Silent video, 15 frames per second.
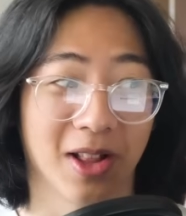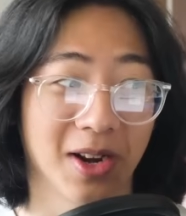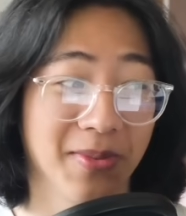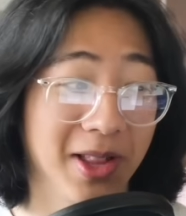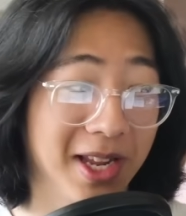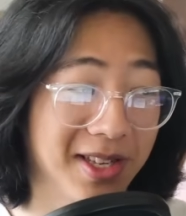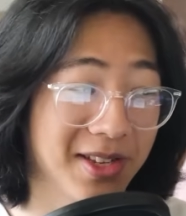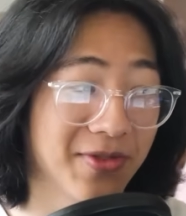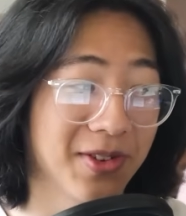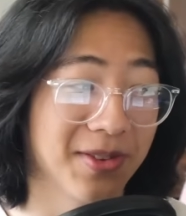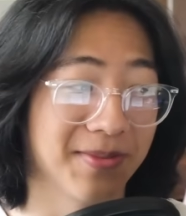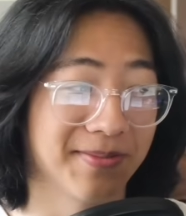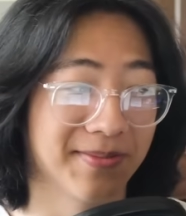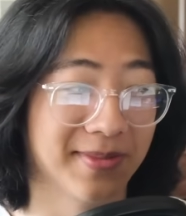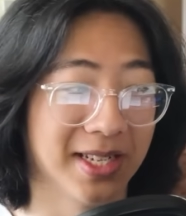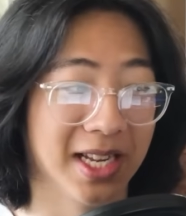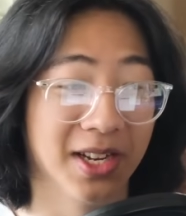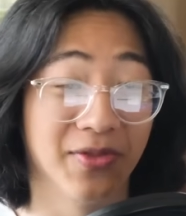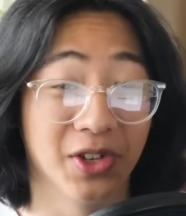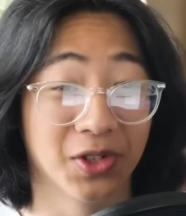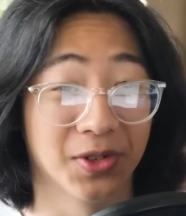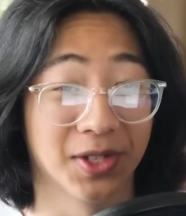of like different
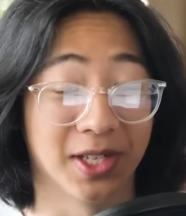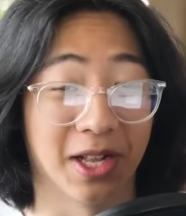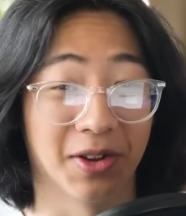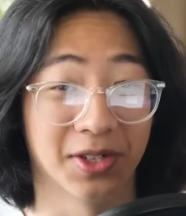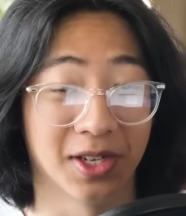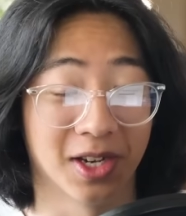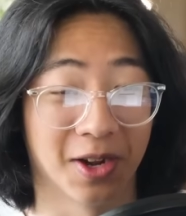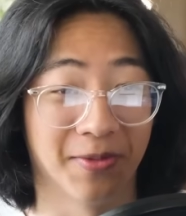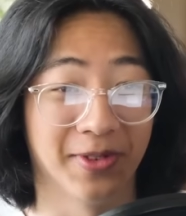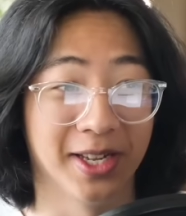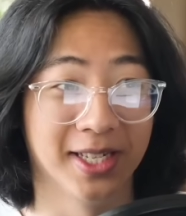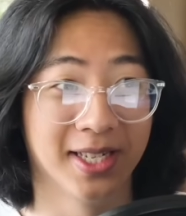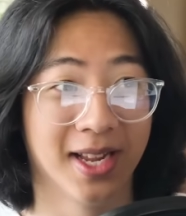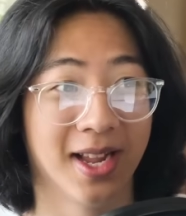individual sellers and companies